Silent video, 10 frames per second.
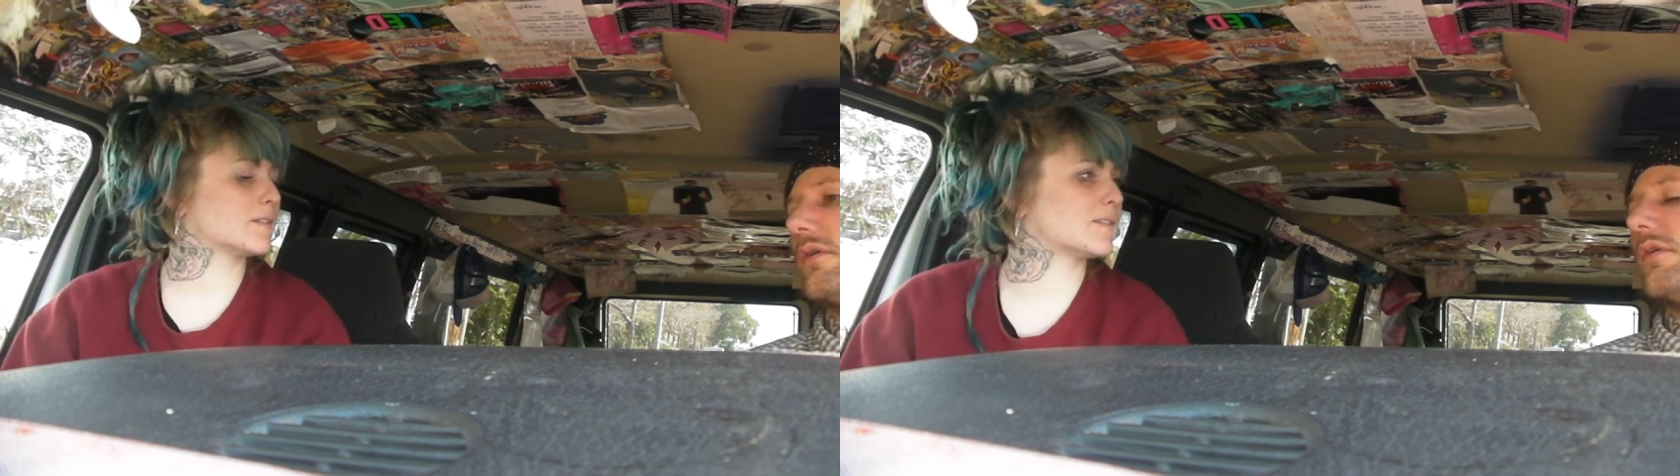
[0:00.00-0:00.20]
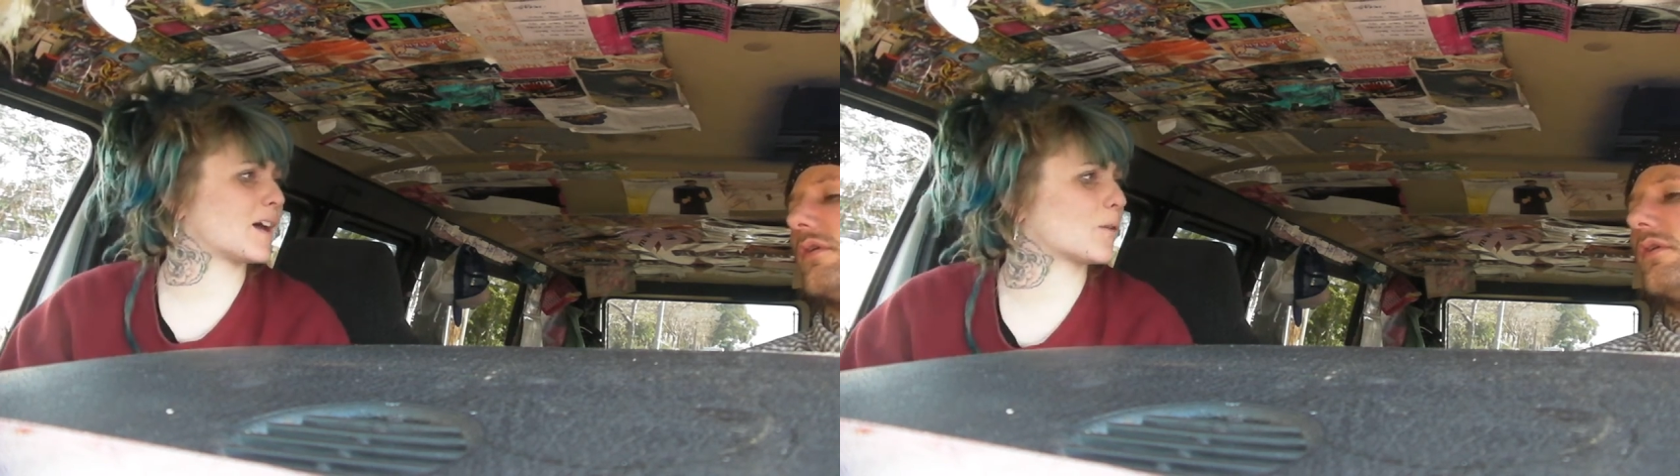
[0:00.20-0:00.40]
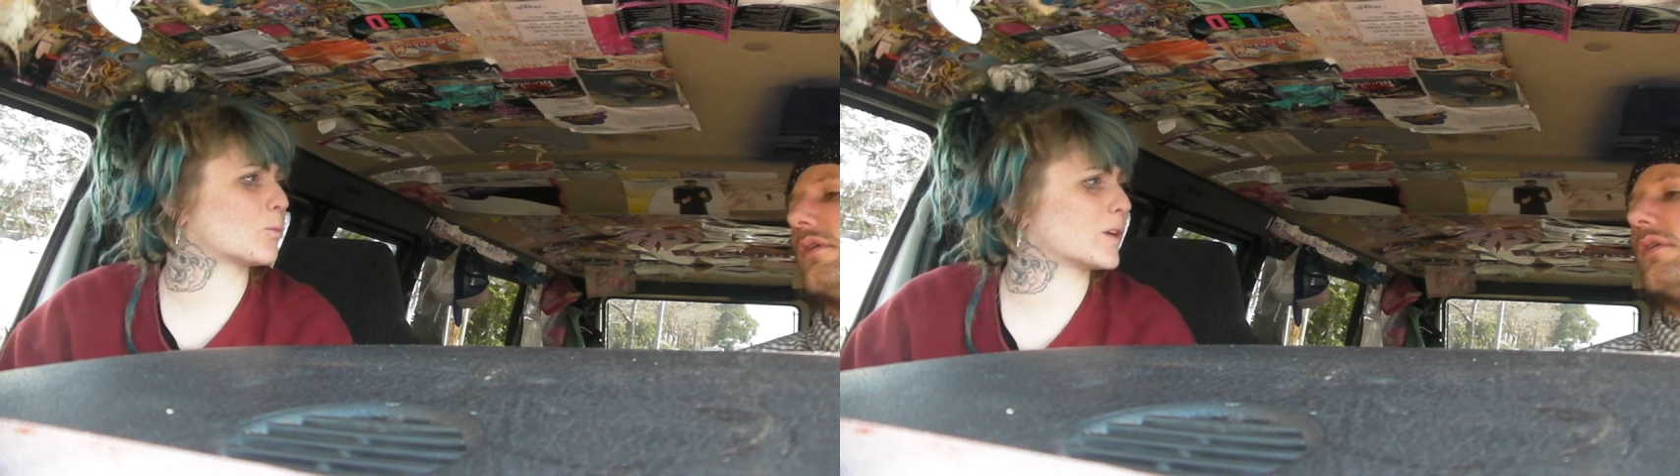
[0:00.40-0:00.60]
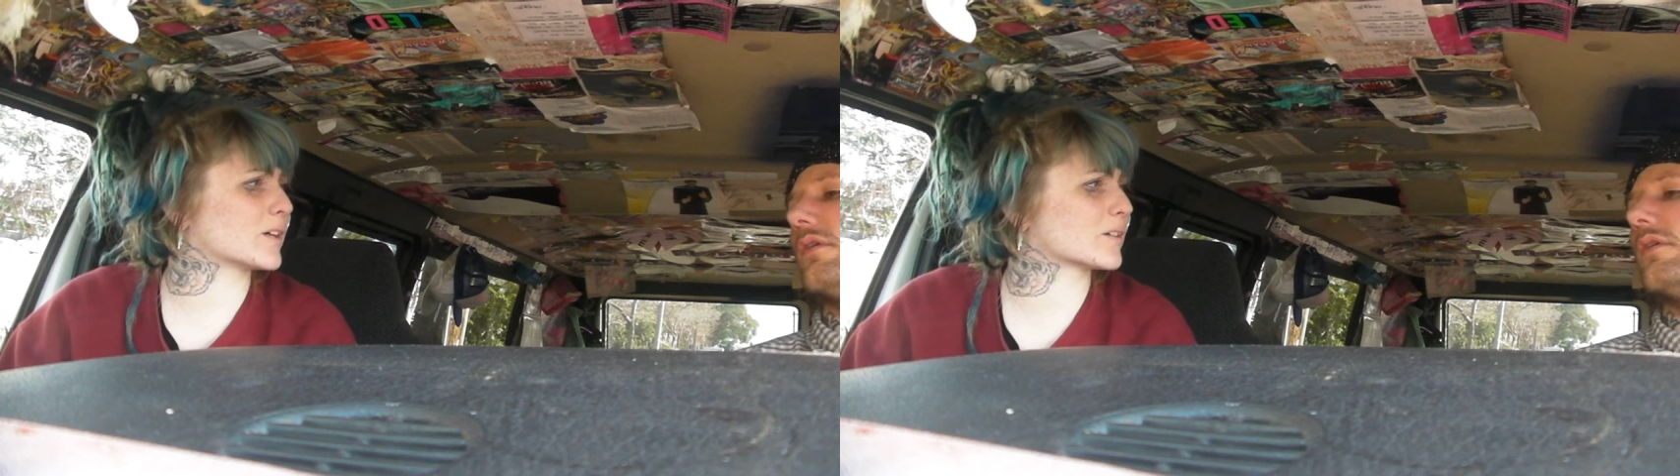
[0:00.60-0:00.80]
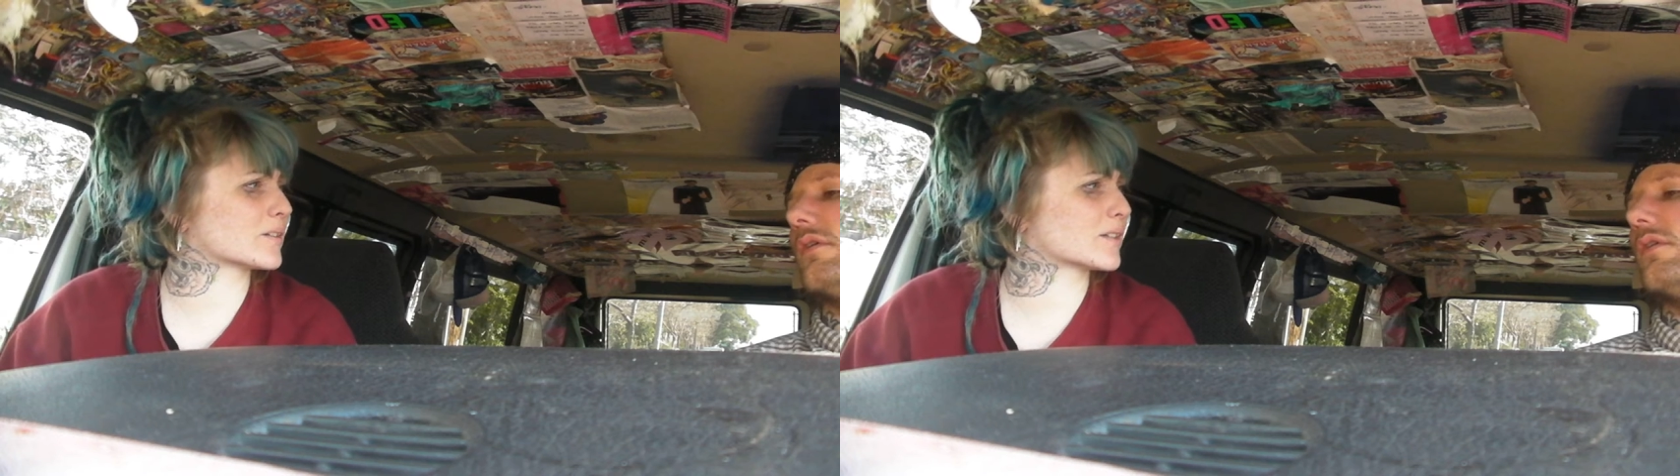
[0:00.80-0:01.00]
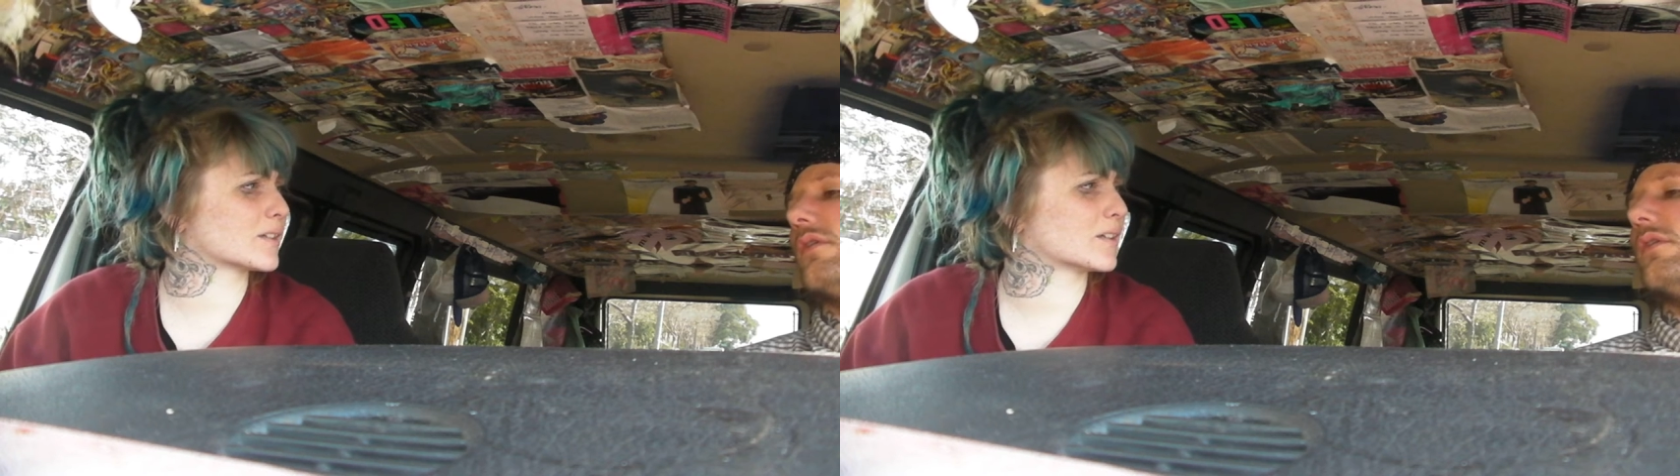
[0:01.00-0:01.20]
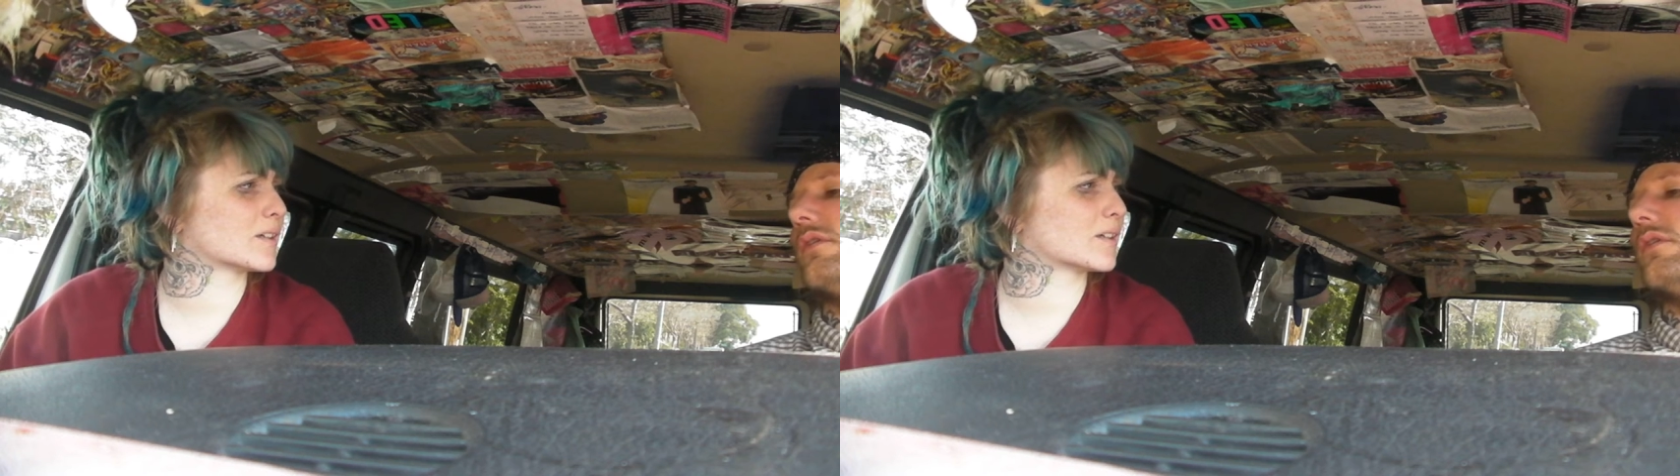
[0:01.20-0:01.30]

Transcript: that weird